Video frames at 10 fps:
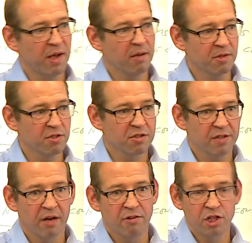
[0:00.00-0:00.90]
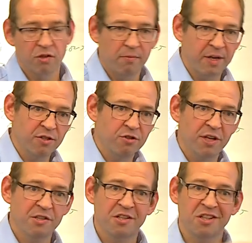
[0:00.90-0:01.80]
payments and their insurable
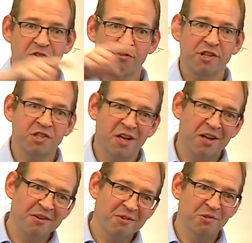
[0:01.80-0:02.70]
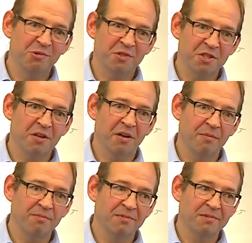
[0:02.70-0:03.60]
interest is increasing all the
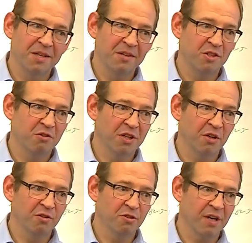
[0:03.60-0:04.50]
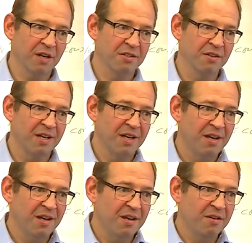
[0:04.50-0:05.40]
time during the contract,
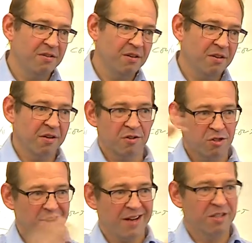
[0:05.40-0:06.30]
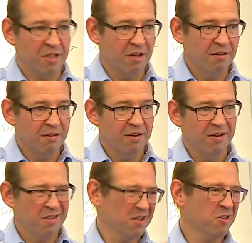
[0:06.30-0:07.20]
that the contractor
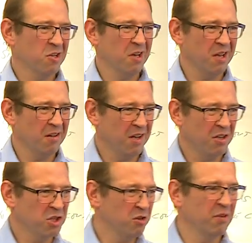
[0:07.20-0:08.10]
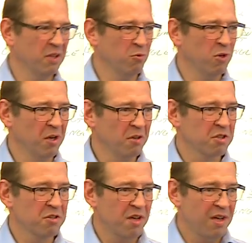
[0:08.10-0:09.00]
is actually insuring the
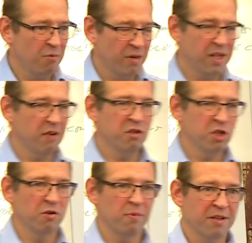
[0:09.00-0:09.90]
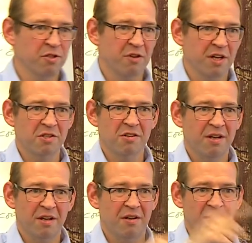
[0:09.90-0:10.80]
works when their insurable interest
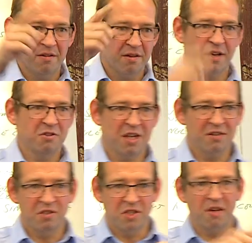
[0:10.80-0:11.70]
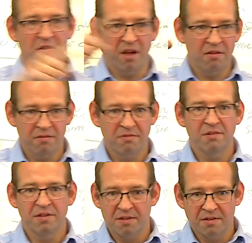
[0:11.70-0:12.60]
goes down to zero
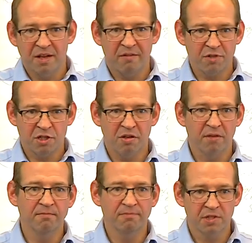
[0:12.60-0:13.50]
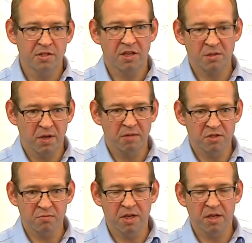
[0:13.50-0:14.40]
every time the stage
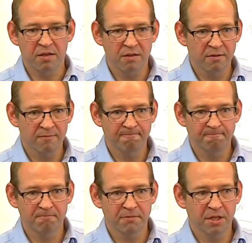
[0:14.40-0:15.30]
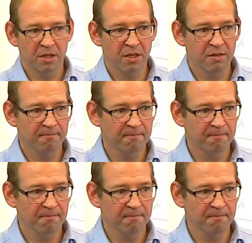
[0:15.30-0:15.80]
payment's made. Okay?